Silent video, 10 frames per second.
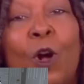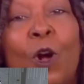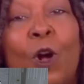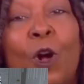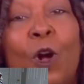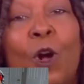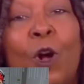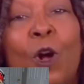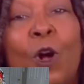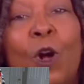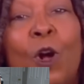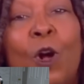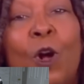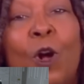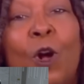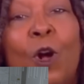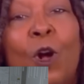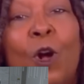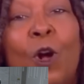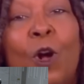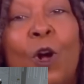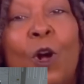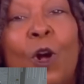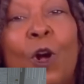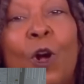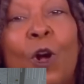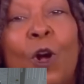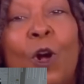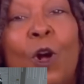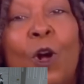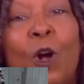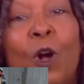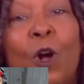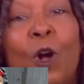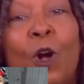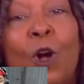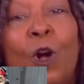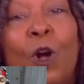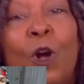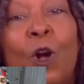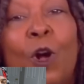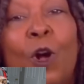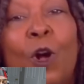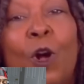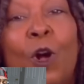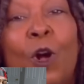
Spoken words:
No words are spoken by the person on screen.